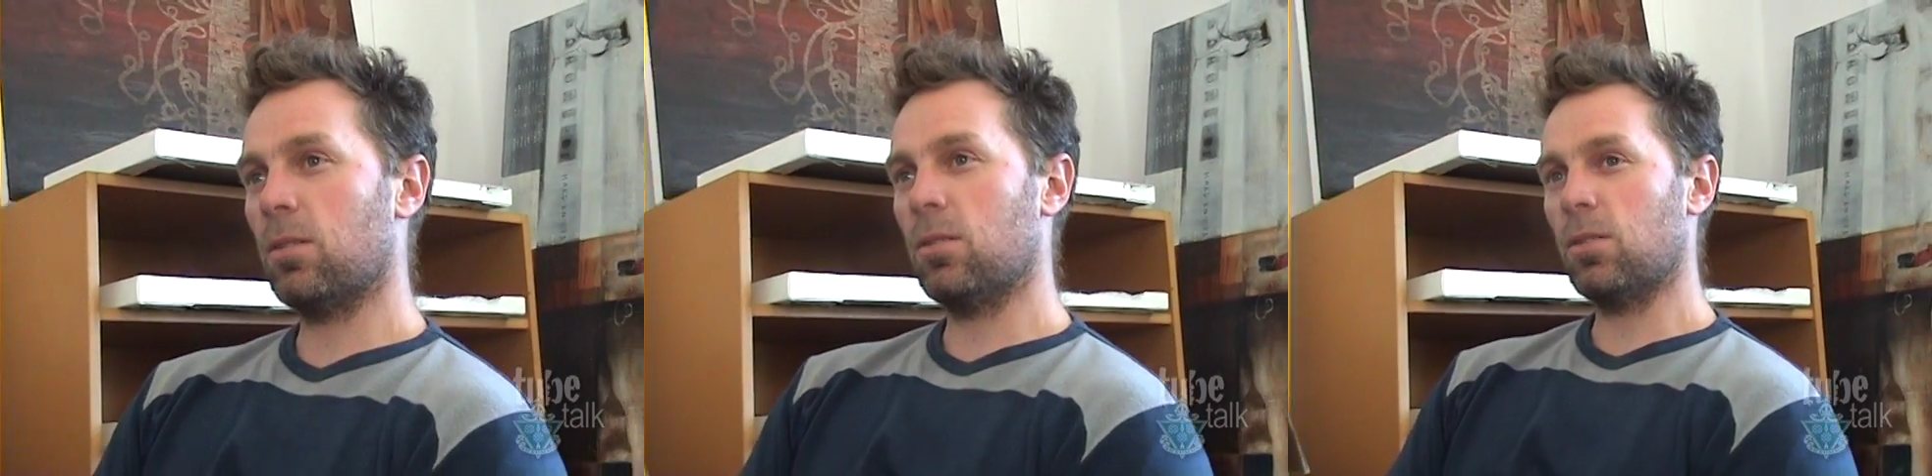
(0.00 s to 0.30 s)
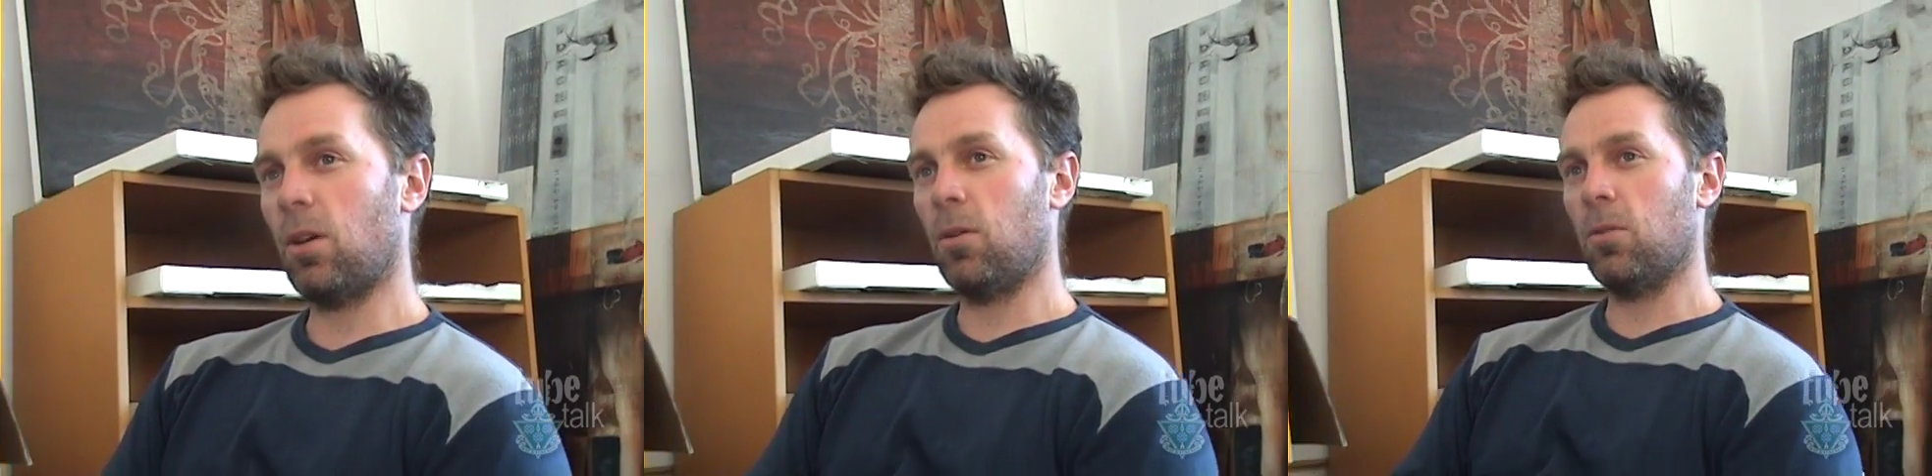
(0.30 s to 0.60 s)

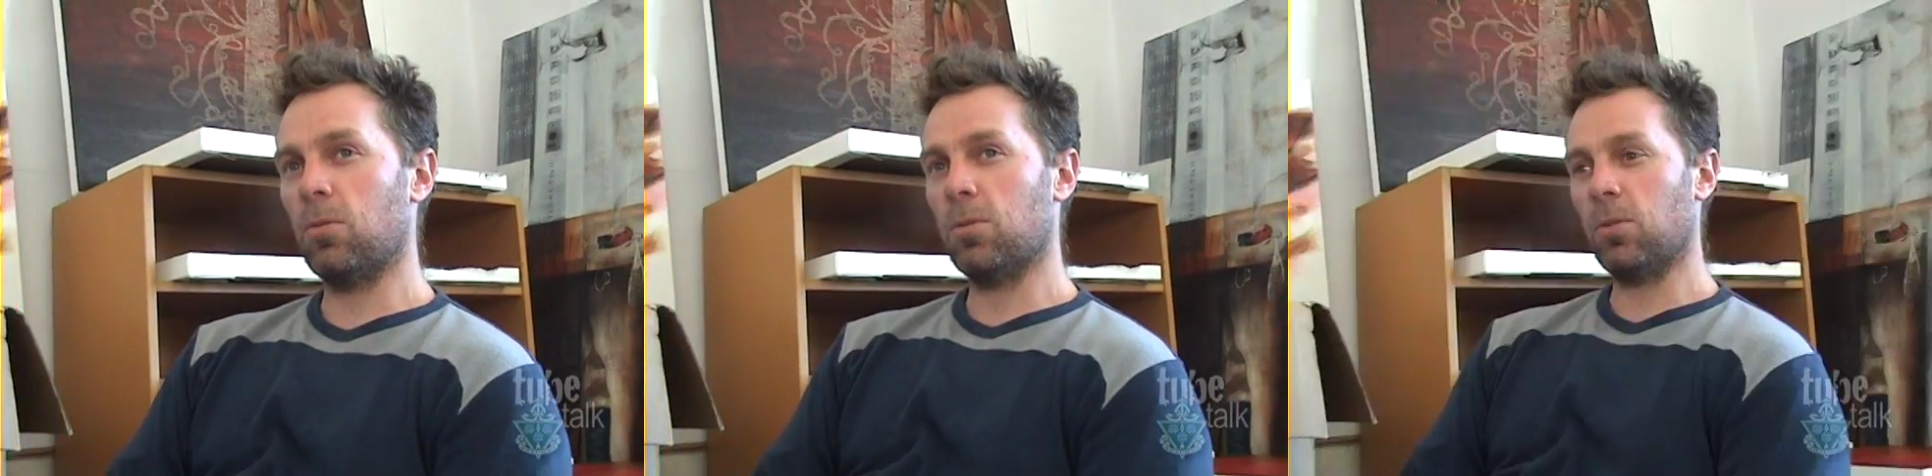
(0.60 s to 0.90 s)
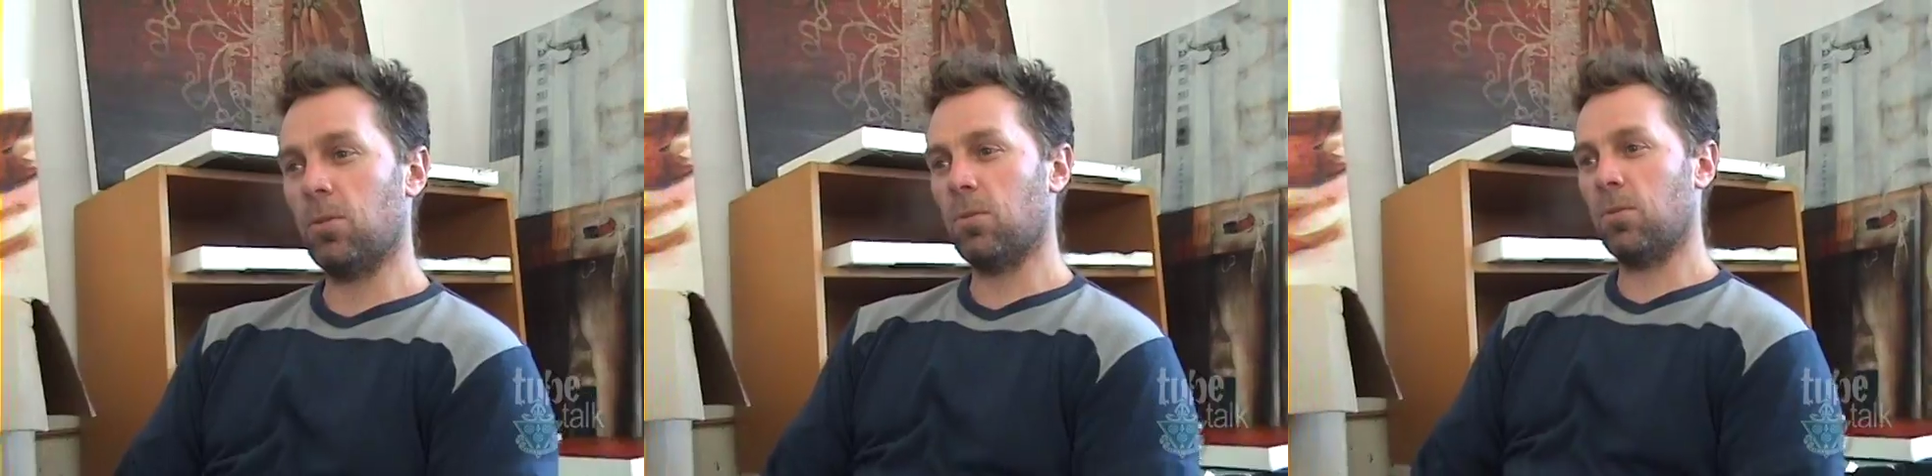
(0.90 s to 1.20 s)
so
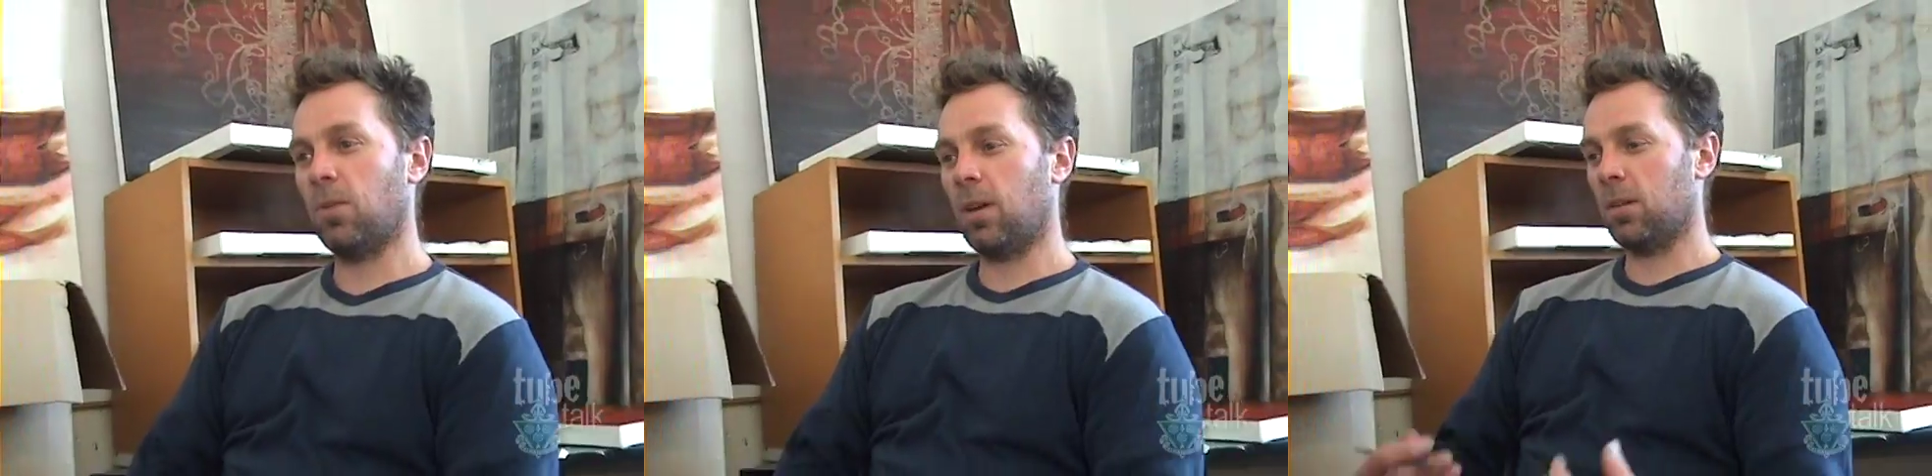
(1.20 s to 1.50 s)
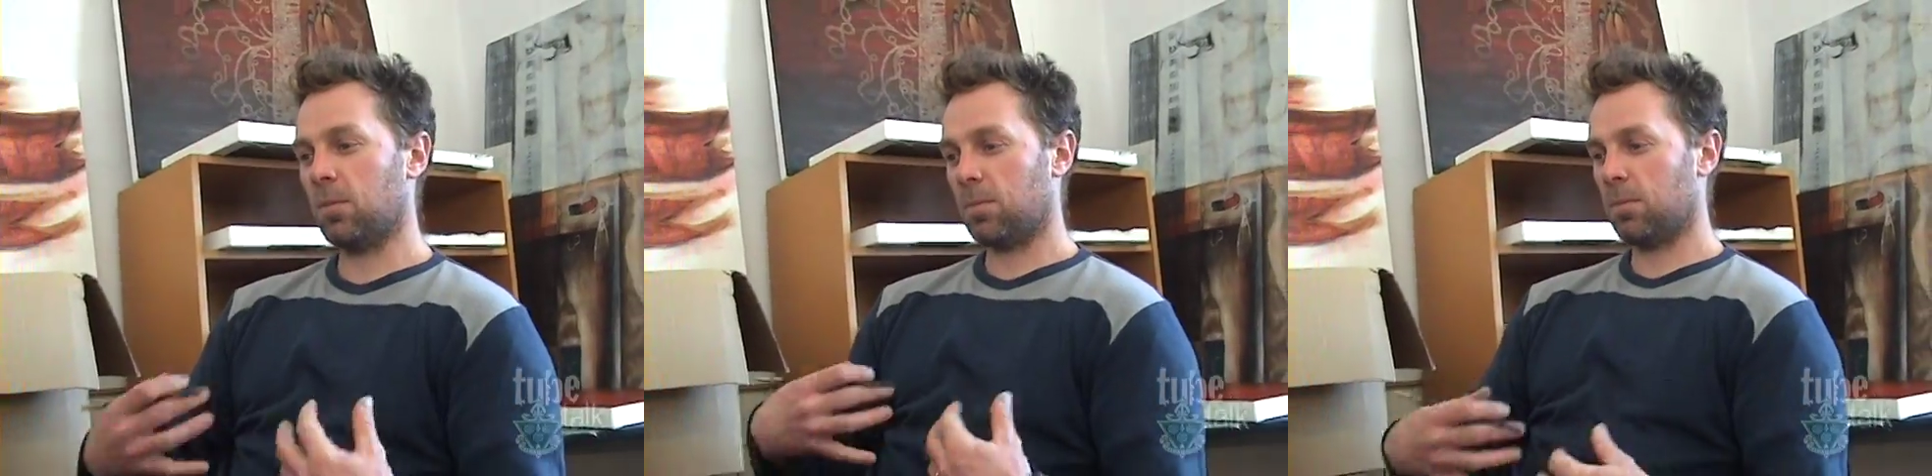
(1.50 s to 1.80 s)
sort of uh,